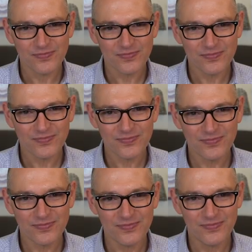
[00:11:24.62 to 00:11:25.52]

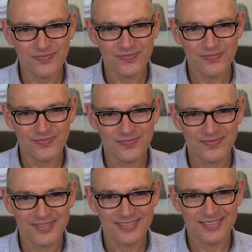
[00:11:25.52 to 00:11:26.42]

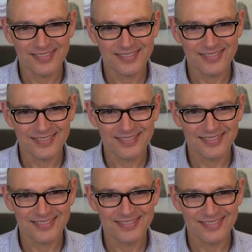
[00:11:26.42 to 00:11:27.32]

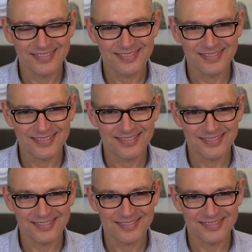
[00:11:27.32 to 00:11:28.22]

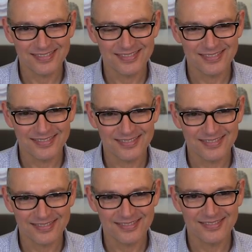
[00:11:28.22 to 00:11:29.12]

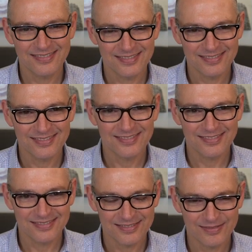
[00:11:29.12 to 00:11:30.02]

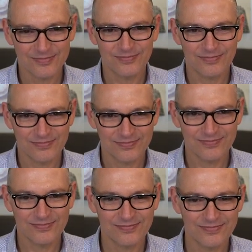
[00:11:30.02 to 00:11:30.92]

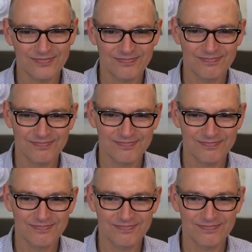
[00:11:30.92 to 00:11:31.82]

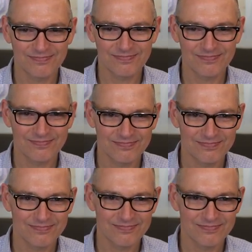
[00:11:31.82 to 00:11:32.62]
No words are spoken by the person on screen.